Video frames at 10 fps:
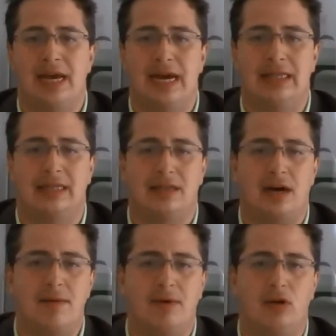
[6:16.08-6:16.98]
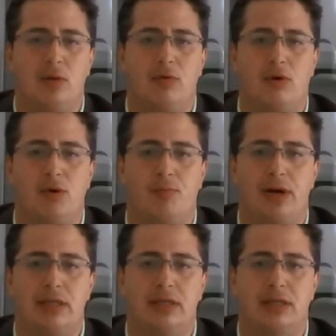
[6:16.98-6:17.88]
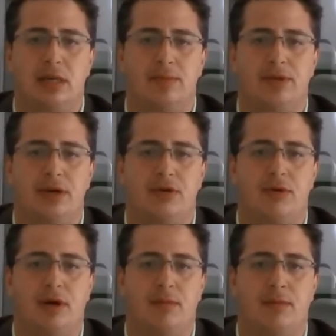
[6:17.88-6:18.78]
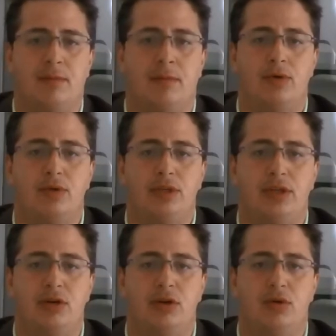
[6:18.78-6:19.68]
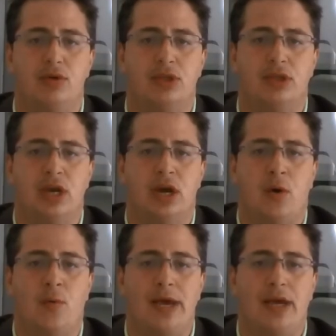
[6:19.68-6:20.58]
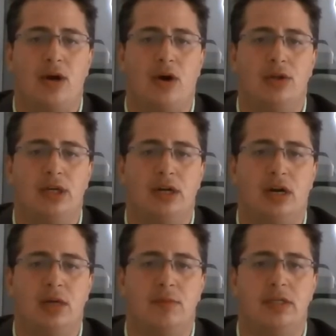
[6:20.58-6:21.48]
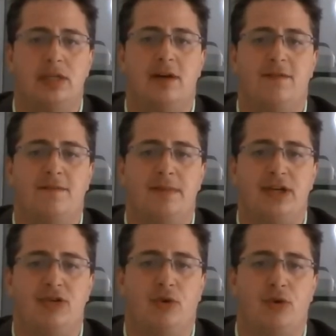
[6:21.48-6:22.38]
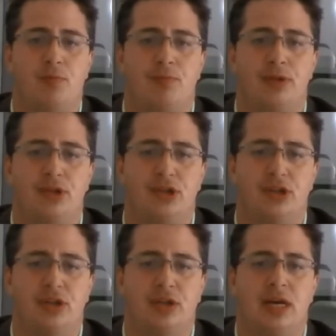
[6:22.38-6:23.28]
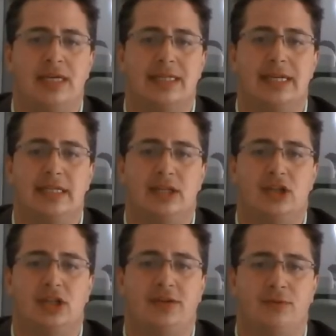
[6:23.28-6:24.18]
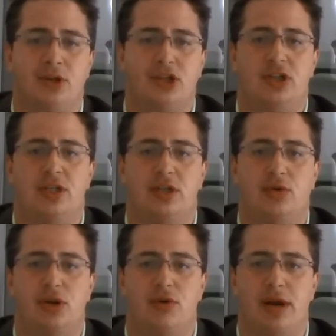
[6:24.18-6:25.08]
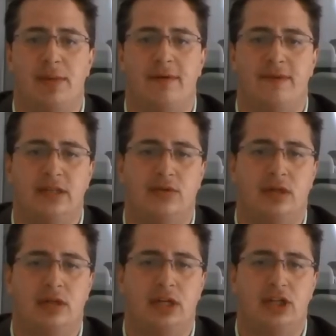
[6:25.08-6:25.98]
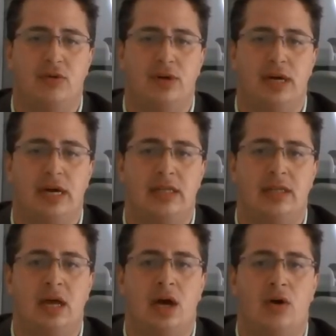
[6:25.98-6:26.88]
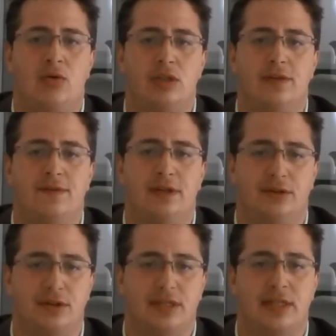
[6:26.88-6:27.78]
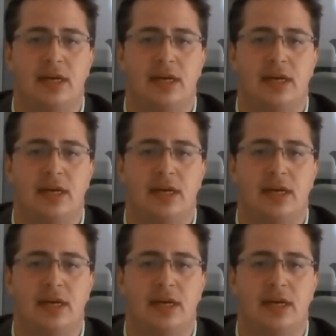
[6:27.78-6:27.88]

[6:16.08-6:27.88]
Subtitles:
At the time, global oil prices slumped near multi-year lows, weighing on the economies of major oil production states such as Russia, Saudi Arabia, Venezuela, Nigeria, and a host of others.